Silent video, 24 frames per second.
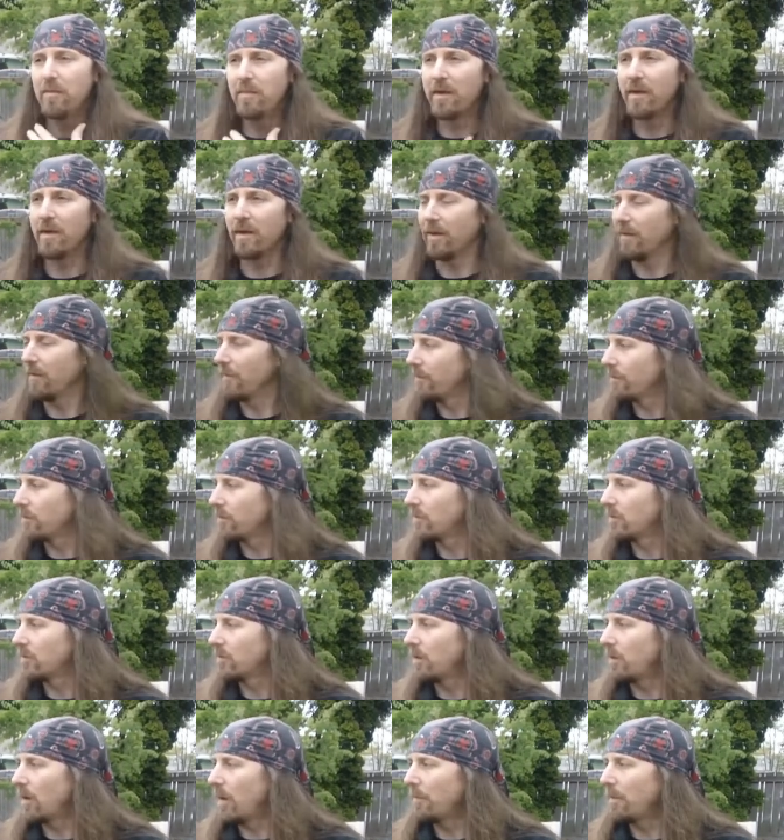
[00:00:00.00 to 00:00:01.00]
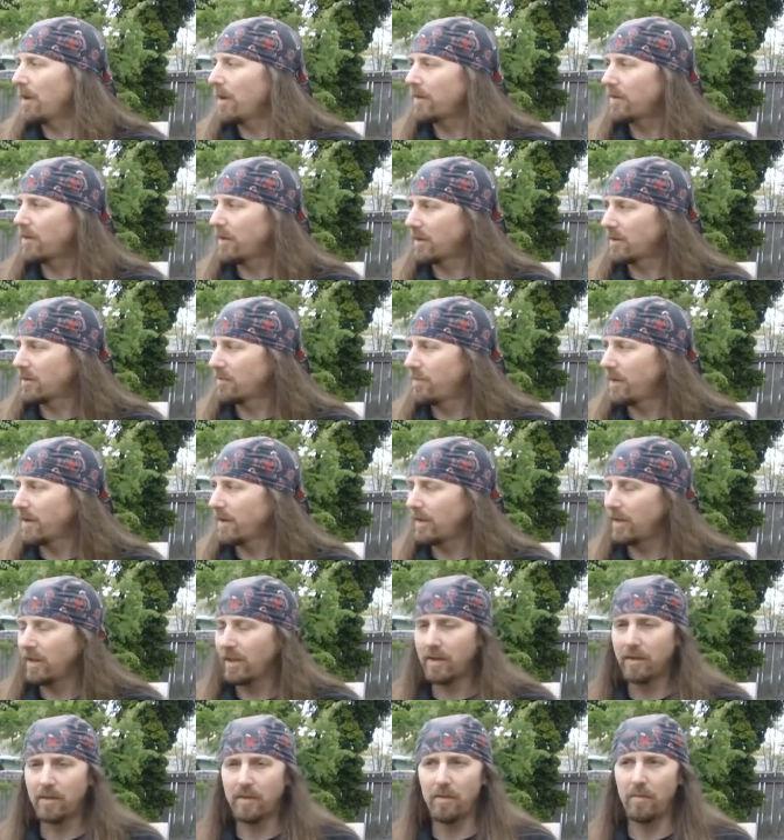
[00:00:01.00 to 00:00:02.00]
beer. So I'm not
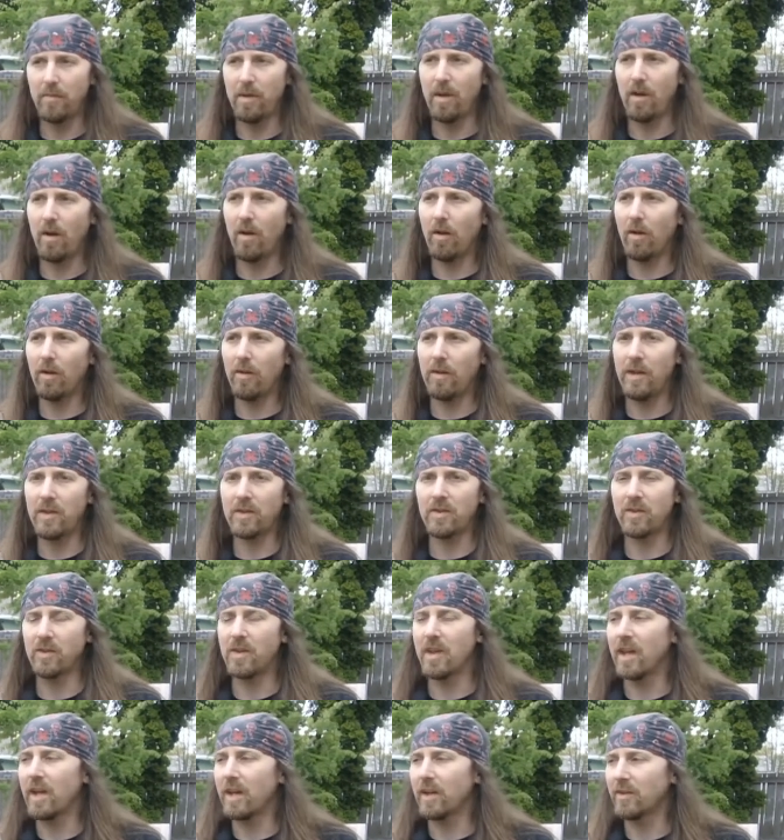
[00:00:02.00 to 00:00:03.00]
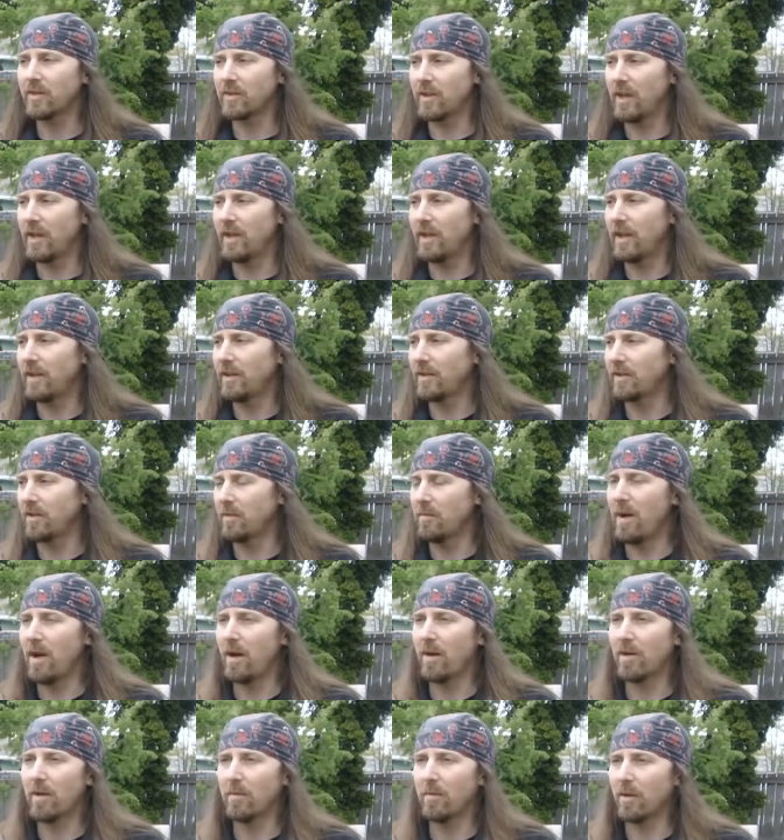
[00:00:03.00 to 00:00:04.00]
expecting it to be all of these things and then
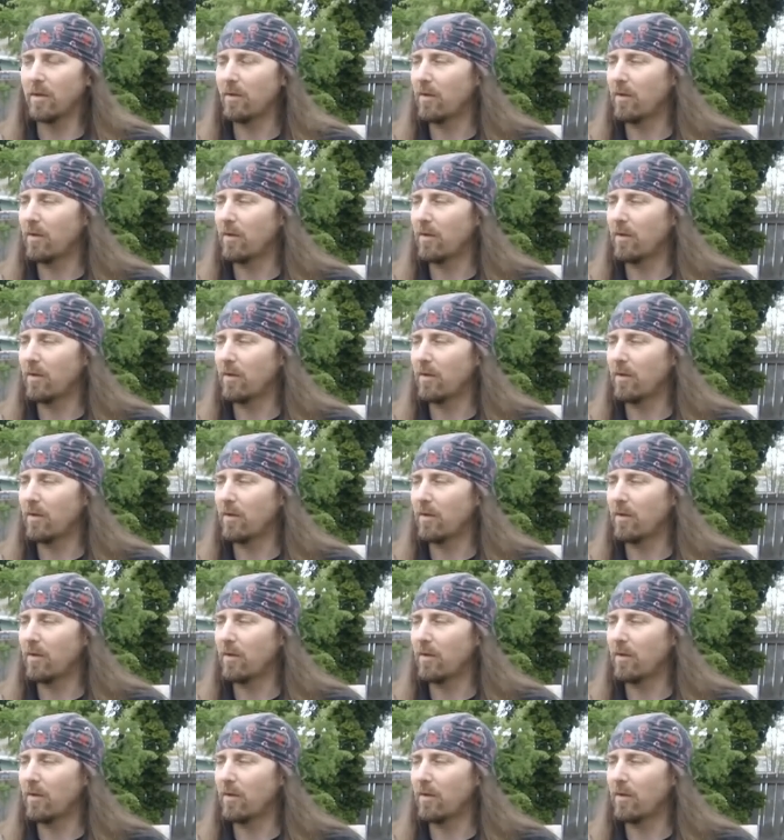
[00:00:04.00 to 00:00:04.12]
somehow come